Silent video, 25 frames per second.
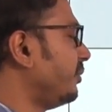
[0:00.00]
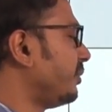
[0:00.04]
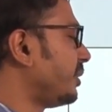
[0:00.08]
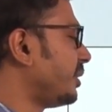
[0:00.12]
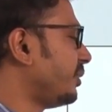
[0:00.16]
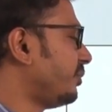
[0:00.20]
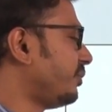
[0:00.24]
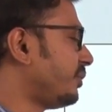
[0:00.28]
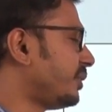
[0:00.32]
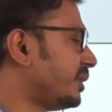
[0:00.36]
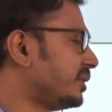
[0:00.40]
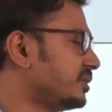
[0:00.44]

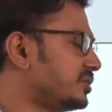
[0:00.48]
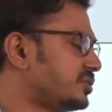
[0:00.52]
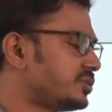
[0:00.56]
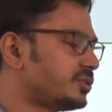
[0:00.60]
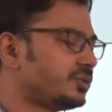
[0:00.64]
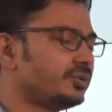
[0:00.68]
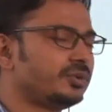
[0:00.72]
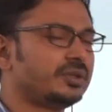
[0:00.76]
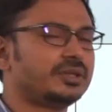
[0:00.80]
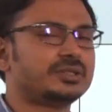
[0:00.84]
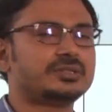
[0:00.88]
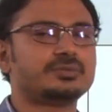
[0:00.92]
reference
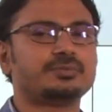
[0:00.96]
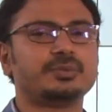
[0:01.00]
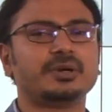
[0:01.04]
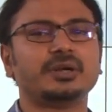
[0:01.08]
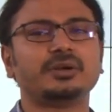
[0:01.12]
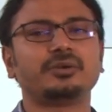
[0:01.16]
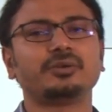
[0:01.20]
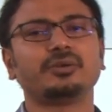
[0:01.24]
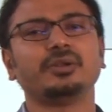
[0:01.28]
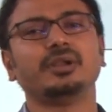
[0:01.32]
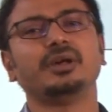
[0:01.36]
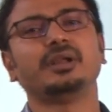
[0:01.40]
to this
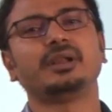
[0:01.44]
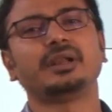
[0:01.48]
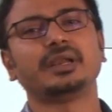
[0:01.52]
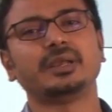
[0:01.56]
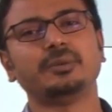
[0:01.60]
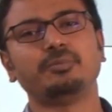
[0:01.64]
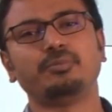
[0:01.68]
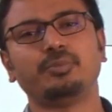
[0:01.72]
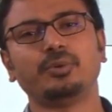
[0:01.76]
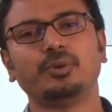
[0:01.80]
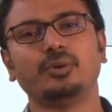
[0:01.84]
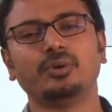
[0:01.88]
particular
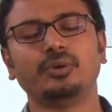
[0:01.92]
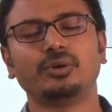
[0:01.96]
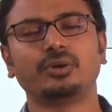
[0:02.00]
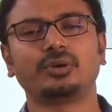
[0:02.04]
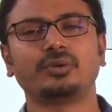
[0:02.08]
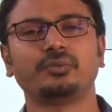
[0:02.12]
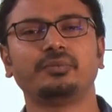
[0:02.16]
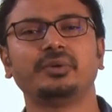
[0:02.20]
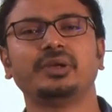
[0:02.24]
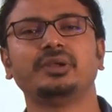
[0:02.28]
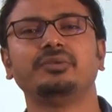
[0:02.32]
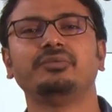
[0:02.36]

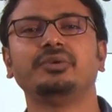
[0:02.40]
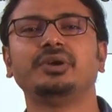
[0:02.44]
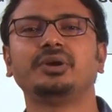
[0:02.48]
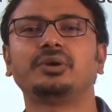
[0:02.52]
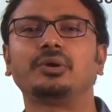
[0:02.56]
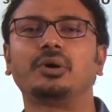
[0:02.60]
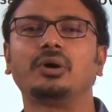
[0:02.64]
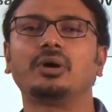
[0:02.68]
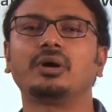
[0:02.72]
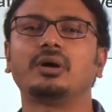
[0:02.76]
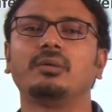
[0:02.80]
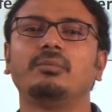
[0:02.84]
report when we
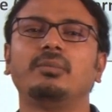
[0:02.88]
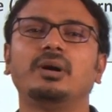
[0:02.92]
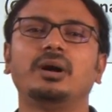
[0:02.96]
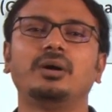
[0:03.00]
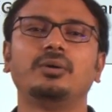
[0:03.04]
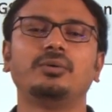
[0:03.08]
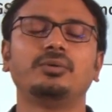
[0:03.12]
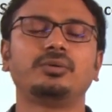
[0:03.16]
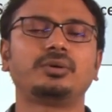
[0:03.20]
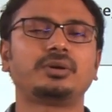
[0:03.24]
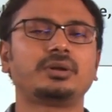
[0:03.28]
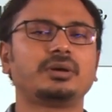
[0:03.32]
talk
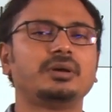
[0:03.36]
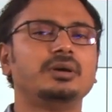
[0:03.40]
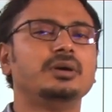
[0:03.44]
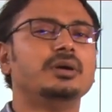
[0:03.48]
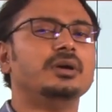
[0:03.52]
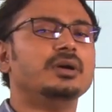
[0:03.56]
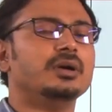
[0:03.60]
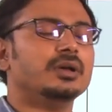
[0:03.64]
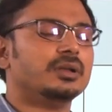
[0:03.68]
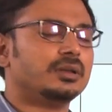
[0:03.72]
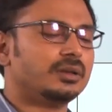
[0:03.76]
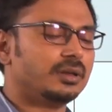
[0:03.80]
about
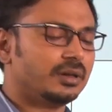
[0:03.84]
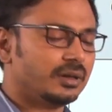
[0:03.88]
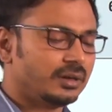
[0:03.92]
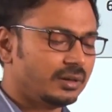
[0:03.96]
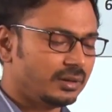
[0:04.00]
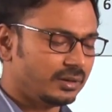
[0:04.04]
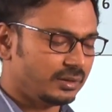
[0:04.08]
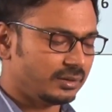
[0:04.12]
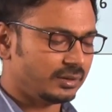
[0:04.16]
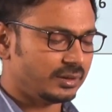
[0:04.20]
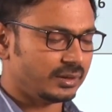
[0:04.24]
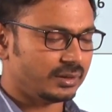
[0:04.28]

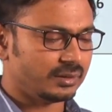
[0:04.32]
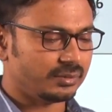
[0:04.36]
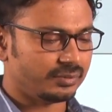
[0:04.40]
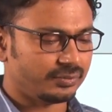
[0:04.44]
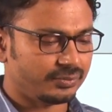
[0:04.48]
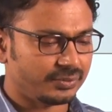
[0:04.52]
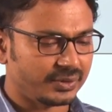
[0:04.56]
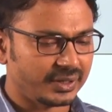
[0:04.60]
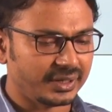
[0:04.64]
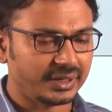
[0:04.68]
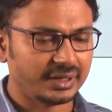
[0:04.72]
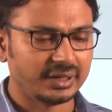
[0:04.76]
the, the
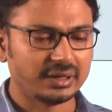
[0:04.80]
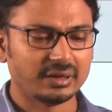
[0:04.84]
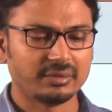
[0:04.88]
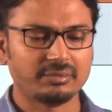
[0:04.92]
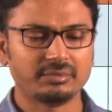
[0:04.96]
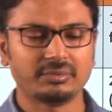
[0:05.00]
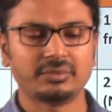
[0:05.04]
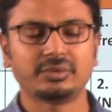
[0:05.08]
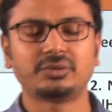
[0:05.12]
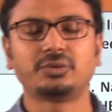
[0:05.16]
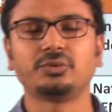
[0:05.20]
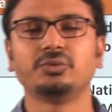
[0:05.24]

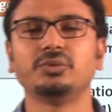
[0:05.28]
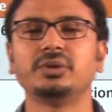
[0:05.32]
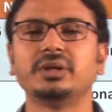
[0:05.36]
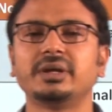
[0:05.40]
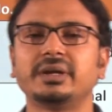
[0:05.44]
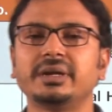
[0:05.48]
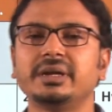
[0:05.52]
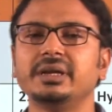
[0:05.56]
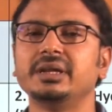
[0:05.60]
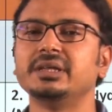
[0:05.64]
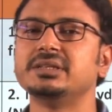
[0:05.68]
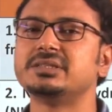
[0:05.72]
freedom to the
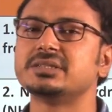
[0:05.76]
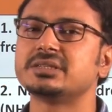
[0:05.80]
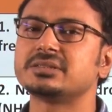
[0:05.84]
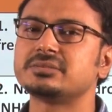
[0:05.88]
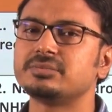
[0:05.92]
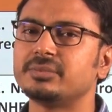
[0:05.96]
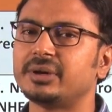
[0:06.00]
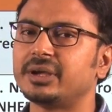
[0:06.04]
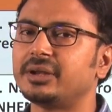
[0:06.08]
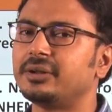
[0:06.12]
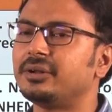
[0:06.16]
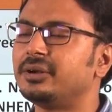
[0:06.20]
religious
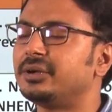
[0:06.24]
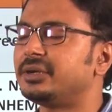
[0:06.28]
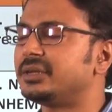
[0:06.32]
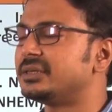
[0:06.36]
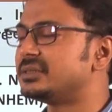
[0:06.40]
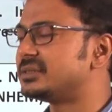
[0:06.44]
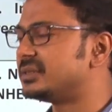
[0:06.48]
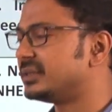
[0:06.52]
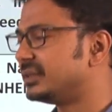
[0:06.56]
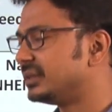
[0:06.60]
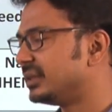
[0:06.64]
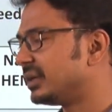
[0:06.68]

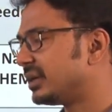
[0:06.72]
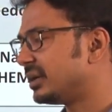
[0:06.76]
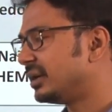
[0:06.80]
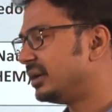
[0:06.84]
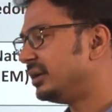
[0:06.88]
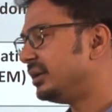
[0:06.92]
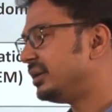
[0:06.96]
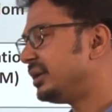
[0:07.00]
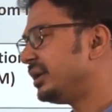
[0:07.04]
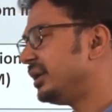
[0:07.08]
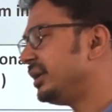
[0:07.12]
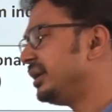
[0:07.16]
minorities in the
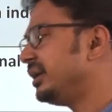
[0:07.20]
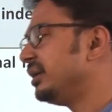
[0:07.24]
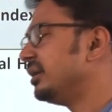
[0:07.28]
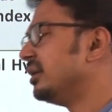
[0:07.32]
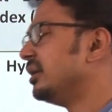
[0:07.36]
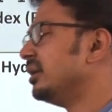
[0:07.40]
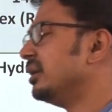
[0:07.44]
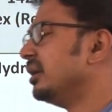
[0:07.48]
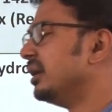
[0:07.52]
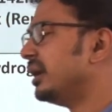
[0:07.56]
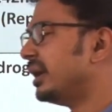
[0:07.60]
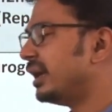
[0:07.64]
country,
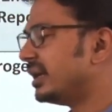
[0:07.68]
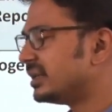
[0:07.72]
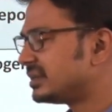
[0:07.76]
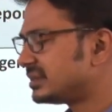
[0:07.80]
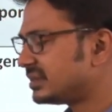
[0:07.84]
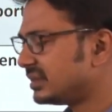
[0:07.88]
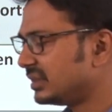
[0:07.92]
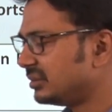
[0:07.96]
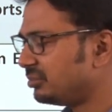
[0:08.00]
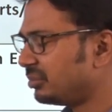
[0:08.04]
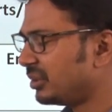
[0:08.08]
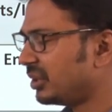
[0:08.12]

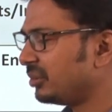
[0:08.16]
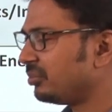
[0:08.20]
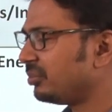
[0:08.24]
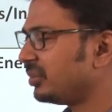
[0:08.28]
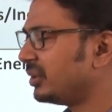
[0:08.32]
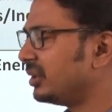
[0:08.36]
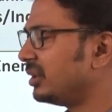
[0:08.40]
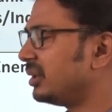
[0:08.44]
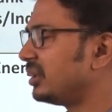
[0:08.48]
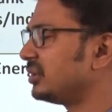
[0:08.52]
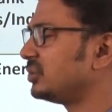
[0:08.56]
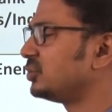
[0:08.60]
essay
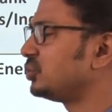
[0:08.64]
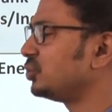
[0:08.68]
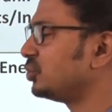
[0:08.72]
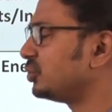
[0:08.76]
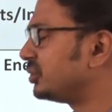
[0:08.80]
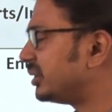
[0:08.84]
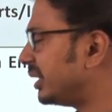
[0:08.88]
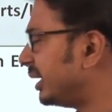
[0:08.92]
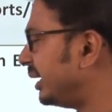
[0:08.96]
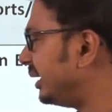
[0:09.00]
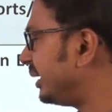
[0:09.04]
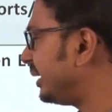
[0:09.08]
paper,
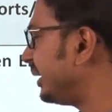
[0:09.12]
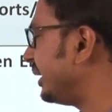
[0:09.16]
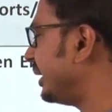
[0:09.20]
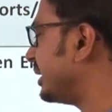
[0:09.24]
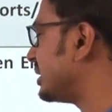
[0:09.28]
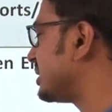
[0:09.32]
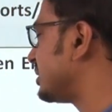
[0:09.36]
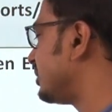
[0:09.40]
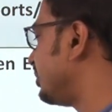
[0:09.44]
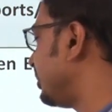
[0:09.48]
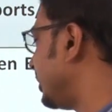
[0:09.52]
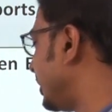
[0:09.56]
society
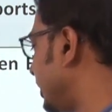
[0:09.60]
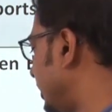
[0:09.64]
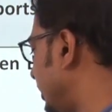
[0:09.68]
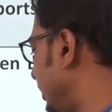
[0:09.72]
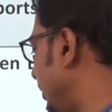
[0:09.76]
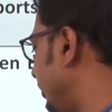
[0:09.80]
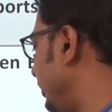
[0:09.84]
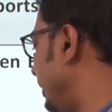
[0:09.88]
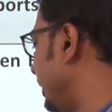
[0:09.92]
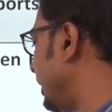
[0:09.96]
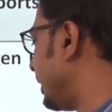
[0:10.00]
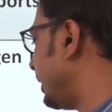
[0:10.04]
aspect,
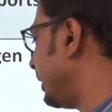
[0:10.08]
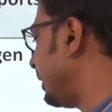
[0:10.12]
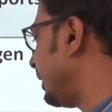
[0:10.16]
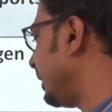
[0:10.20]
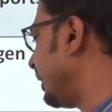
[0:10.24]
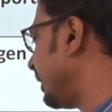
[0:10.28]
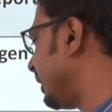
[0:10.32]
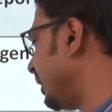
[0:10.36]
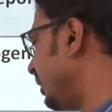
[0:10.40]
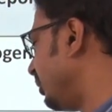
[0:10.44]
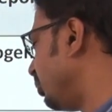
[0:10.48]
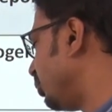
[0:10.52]
we can
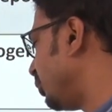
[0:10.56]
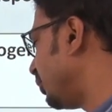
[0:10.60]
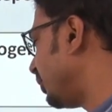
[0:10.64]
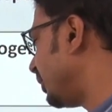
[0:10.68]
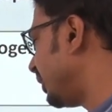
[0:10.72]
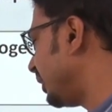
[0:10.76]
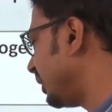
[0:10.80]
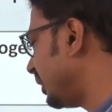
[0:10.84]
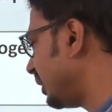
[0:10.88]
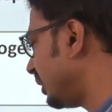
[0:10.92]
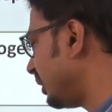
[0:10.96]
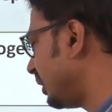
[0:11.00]
take input
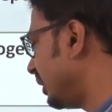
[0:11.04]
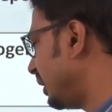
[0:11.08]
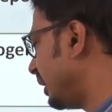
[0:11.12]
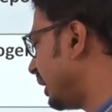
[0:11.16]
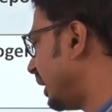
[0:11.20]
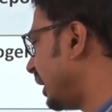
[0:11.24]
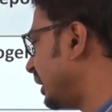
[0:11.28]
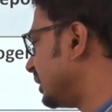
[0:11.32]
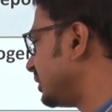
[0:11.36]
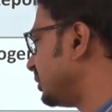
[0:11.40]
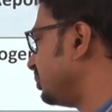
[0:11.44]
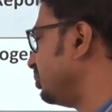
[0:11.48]
here
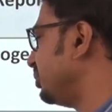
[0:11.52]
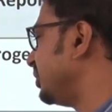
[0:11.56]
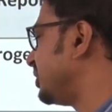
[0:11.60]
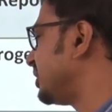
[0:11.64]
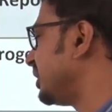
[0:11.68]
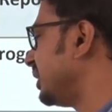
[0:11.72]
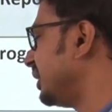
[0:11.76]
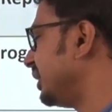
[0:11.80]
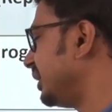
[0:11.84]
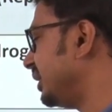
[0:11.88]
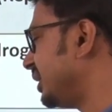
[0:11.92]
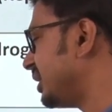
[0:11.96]
as
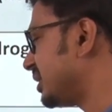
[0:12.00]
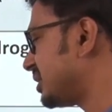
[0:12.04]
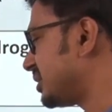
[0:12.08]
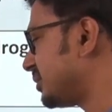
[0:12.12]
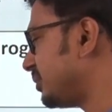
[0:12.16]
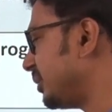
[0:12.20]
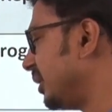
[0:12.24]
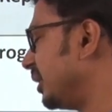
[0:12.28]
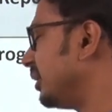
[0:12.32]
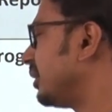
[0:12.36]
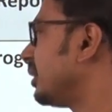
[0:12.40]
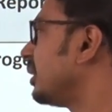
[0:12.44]
miscellaneous
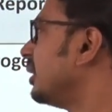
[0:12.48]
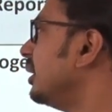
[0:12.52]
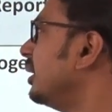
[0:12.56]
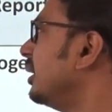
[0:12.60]
part.